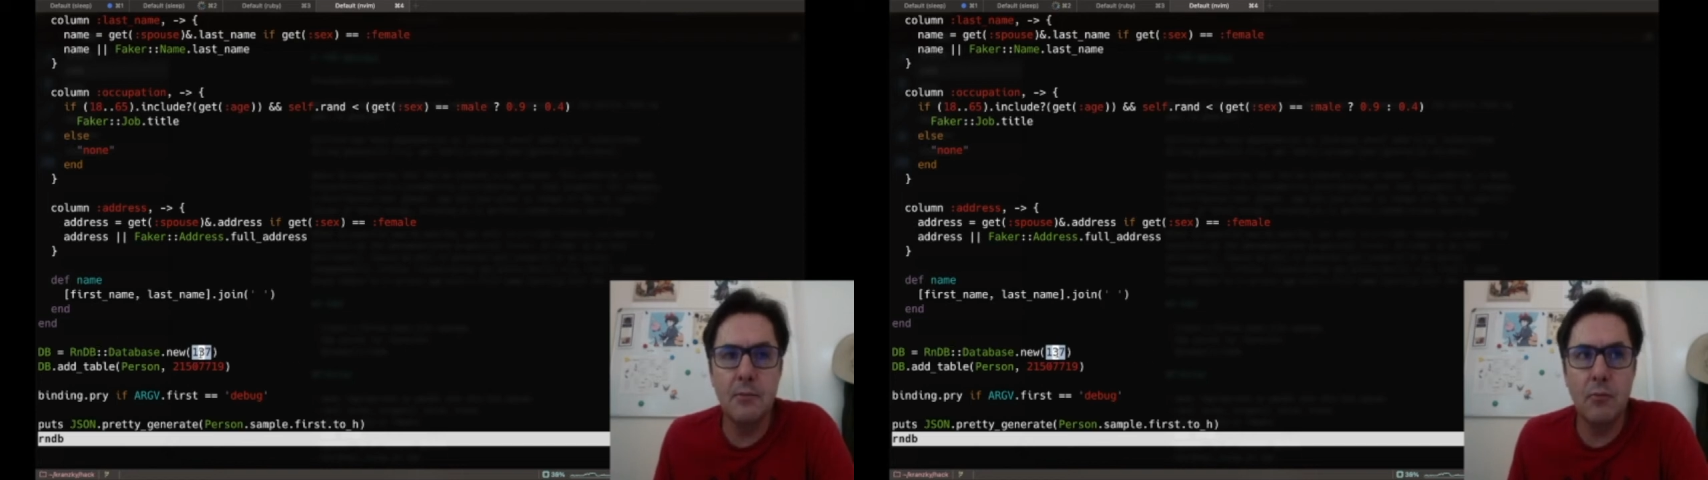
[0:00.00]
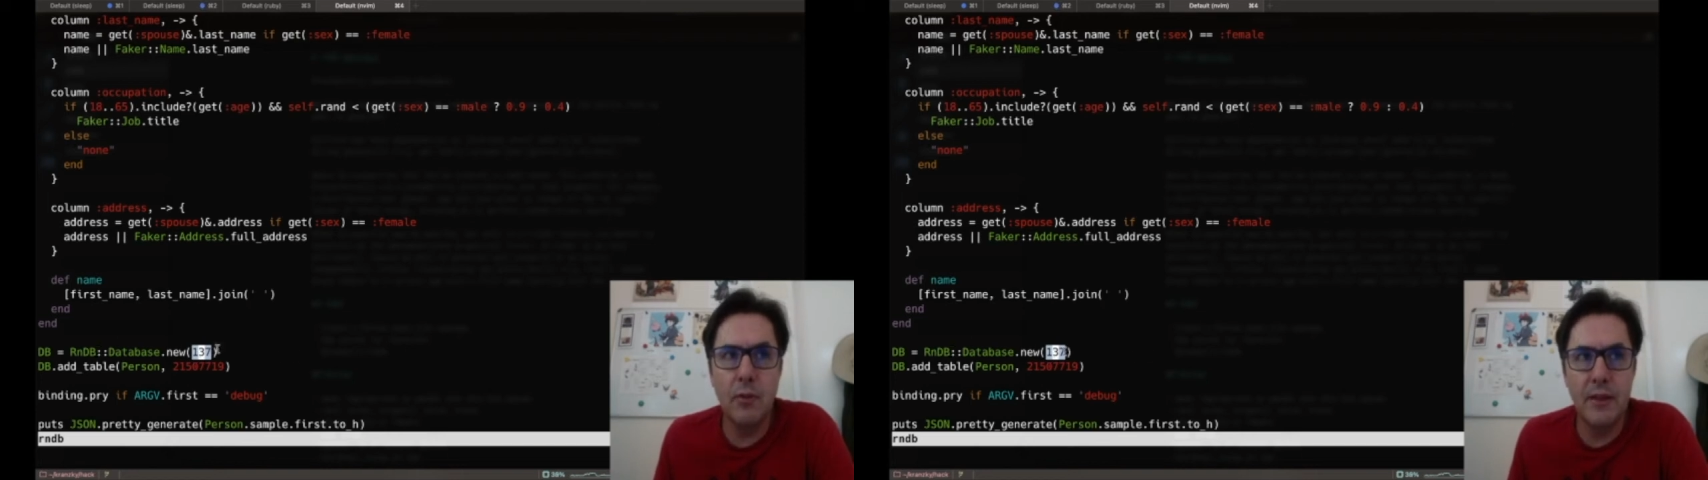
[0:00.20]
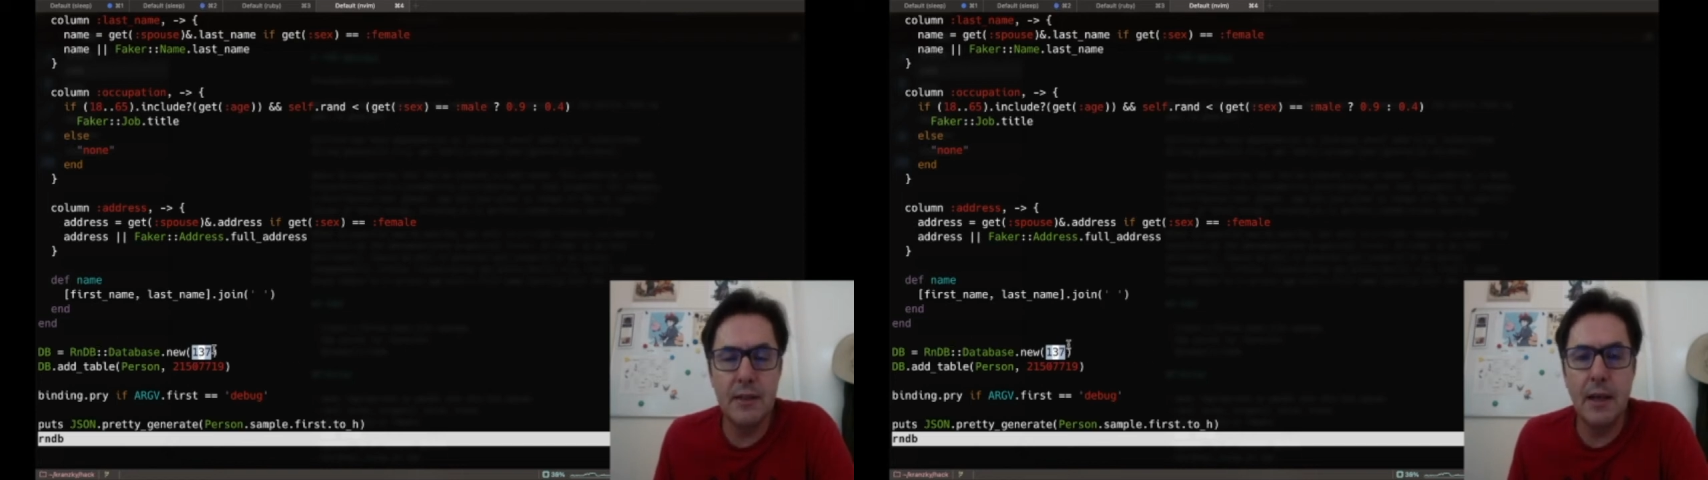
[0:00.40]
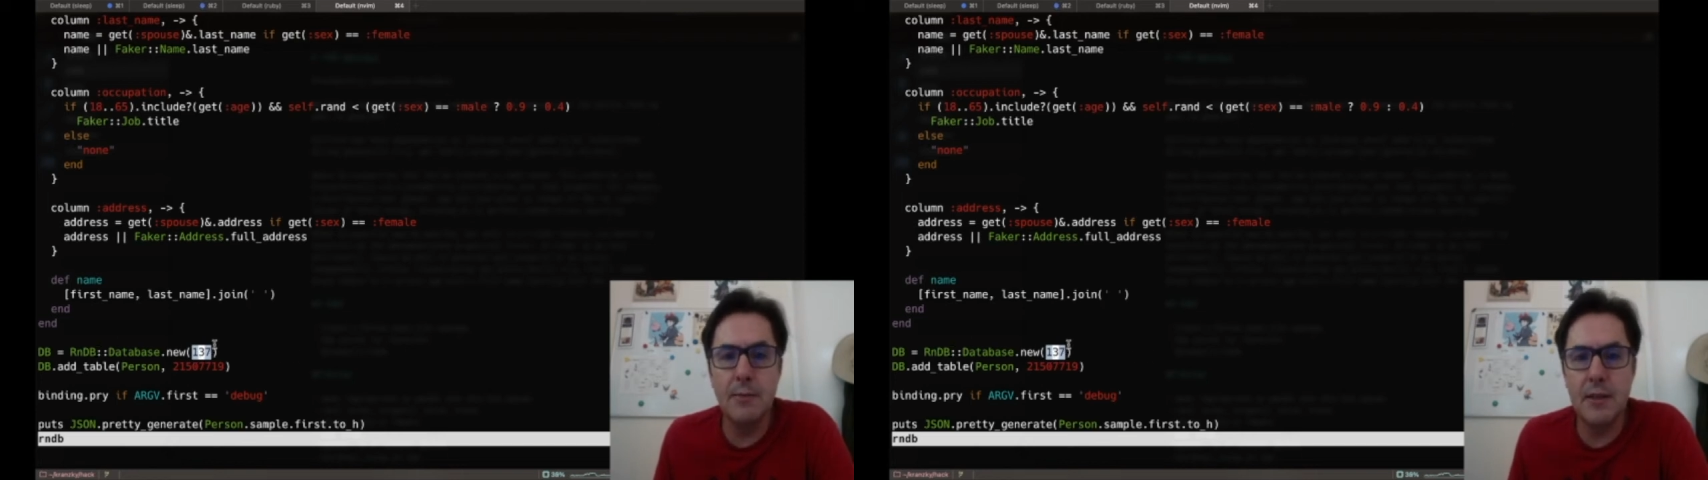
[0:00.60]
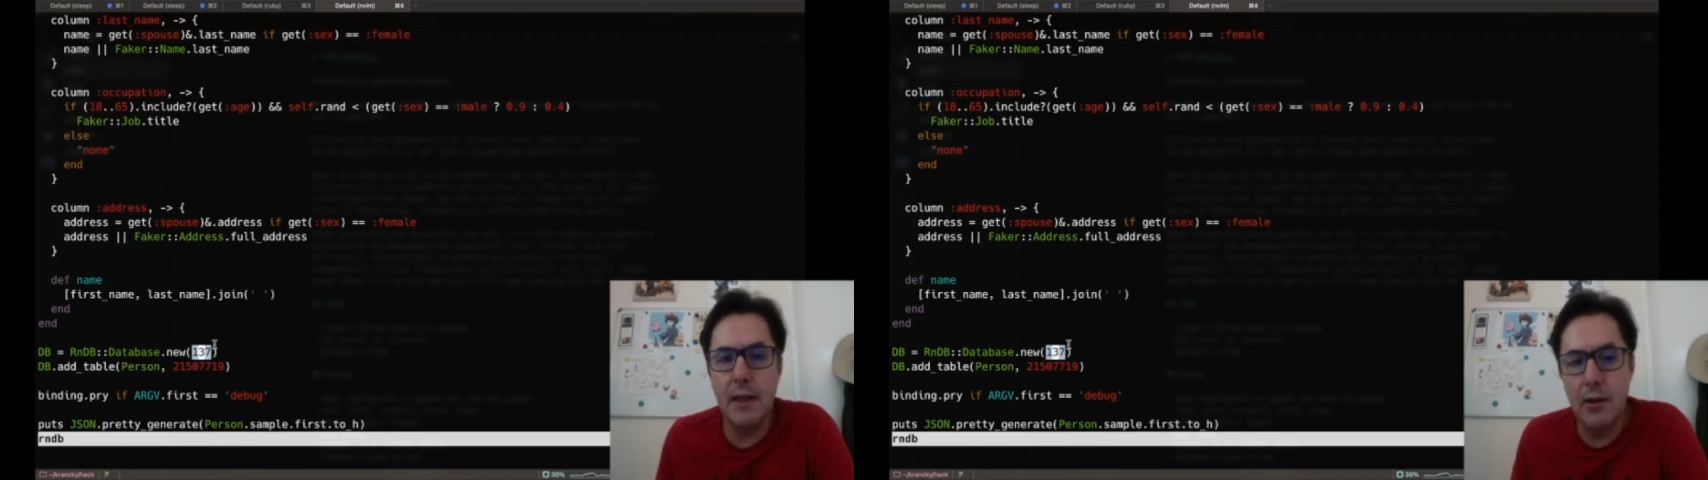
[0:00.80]
with the same
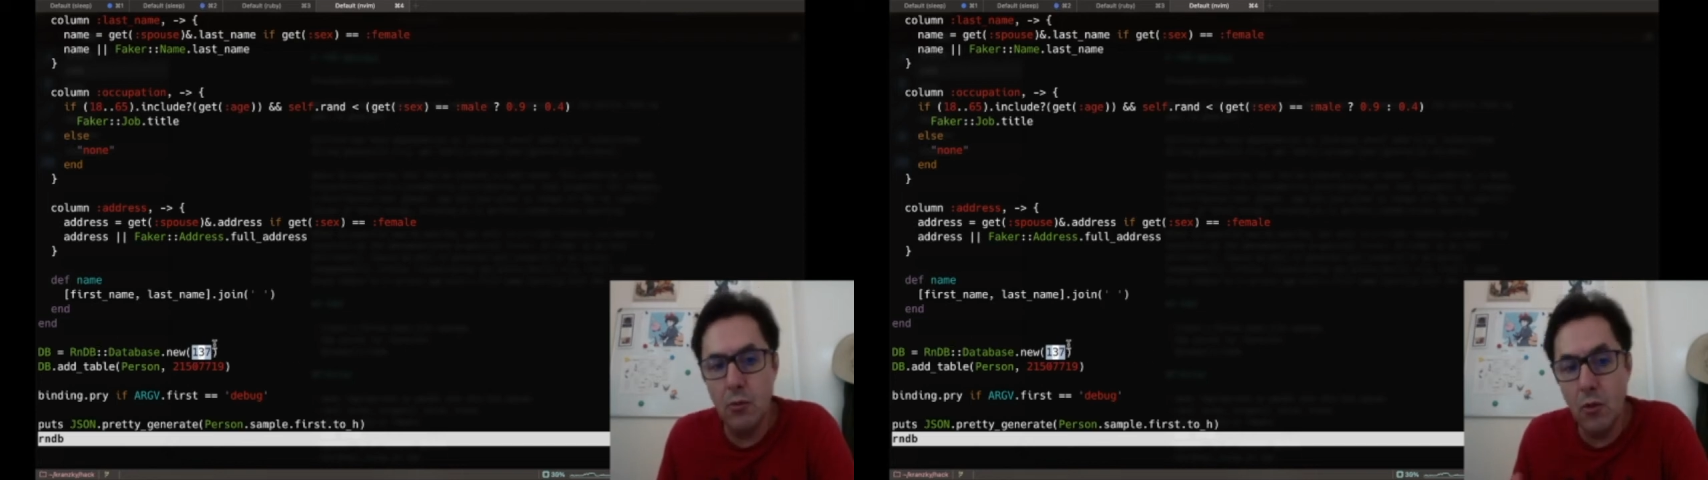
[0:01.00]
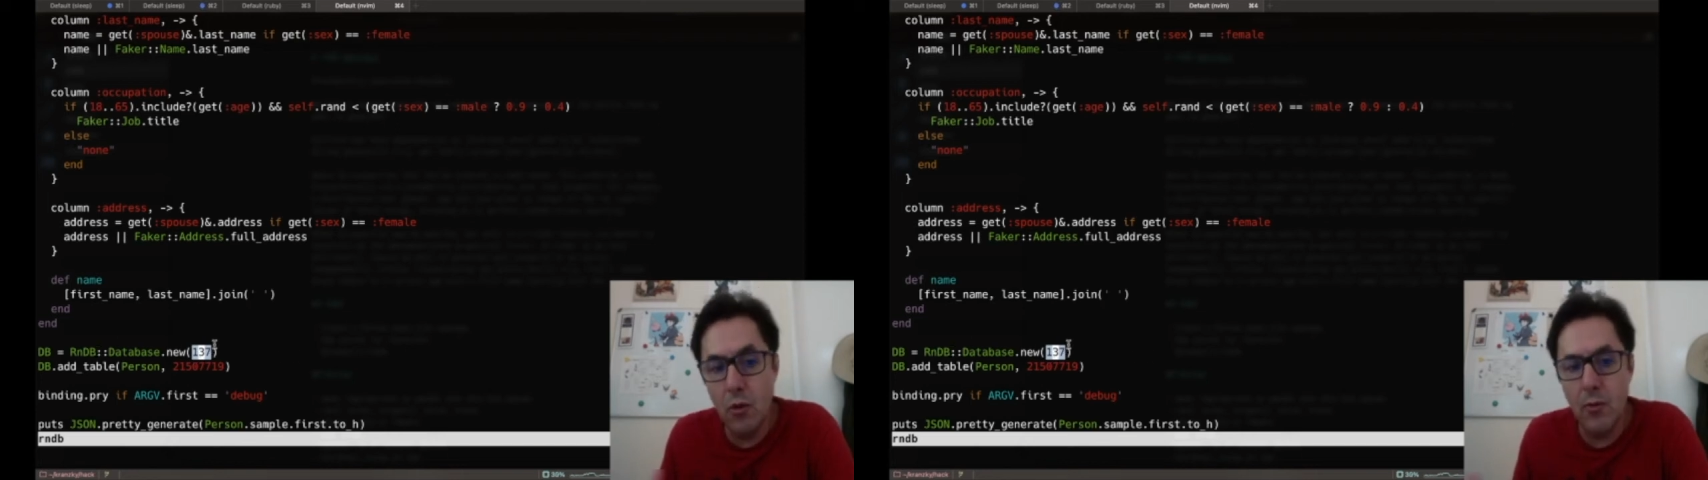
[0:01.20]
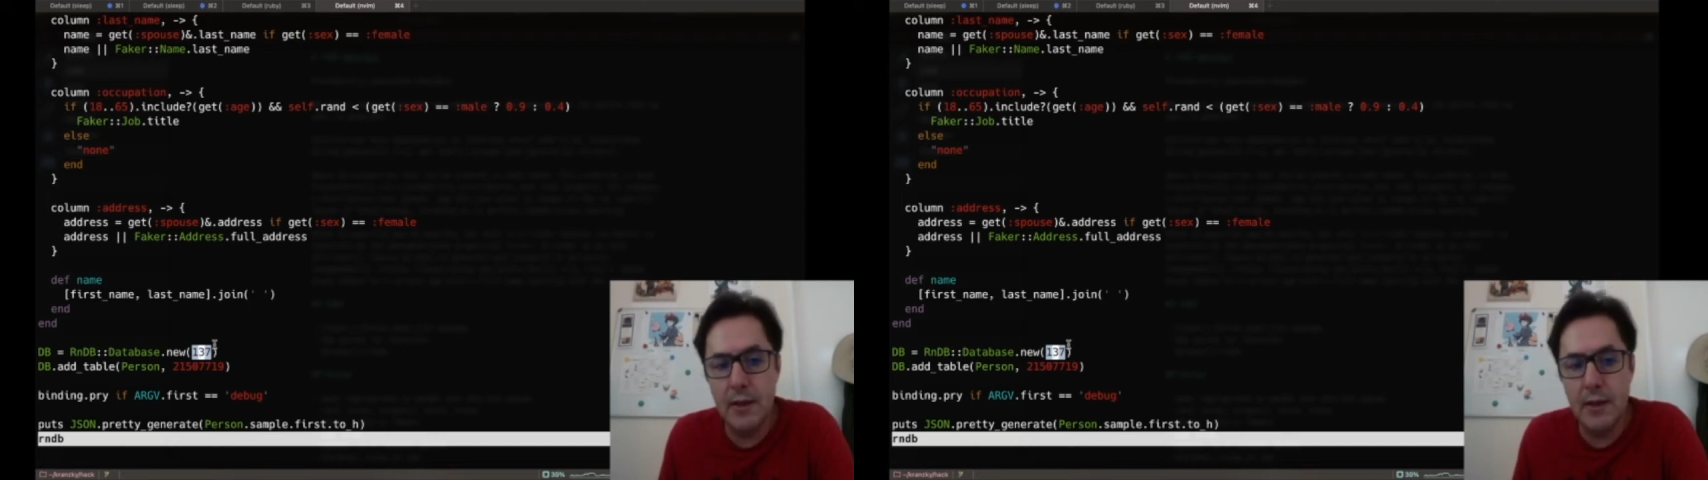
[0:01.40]
seed will always